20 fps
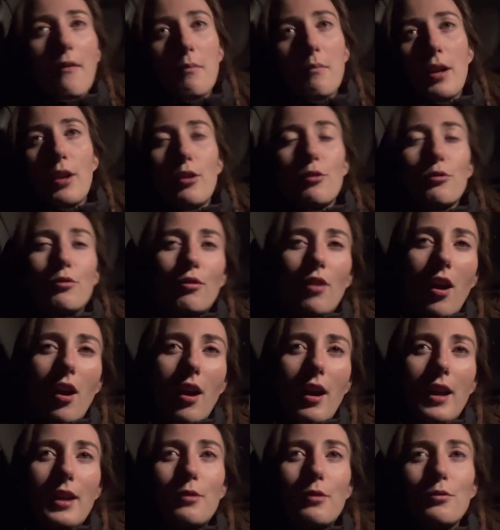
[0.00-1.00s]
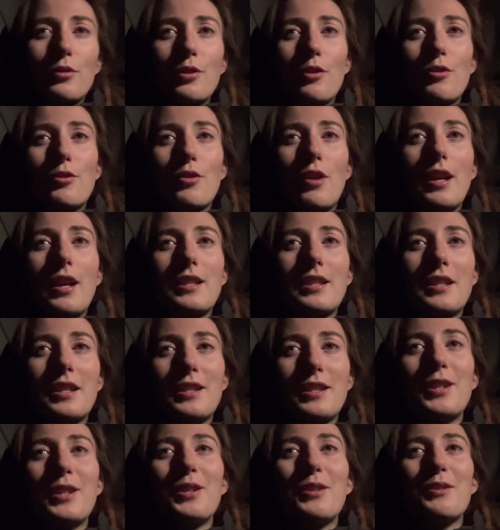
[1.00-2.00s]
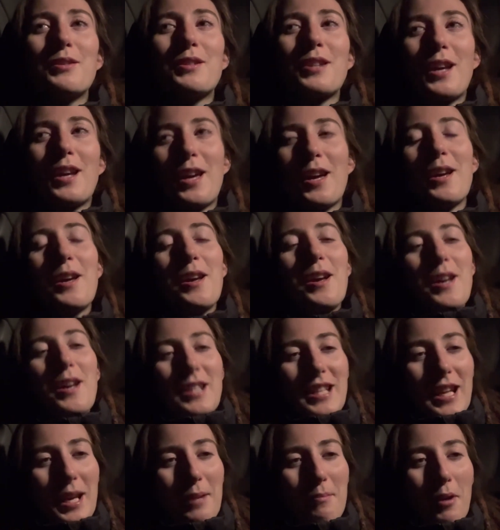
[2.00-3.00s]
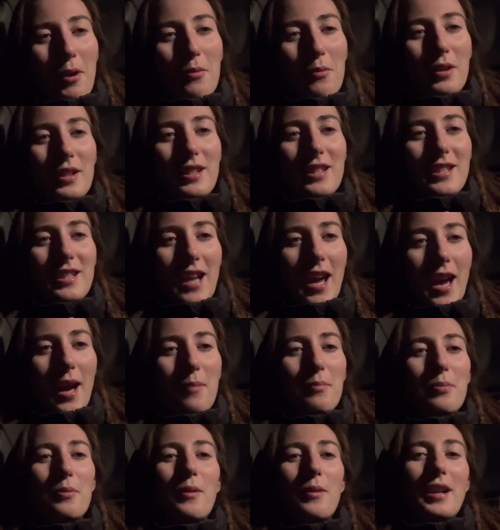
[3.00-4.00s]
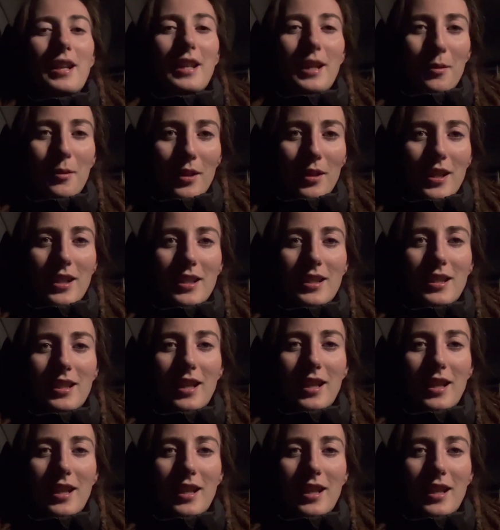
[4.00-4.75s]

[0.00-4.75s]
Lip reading: my little cry and also trying to continue to take my one step when he would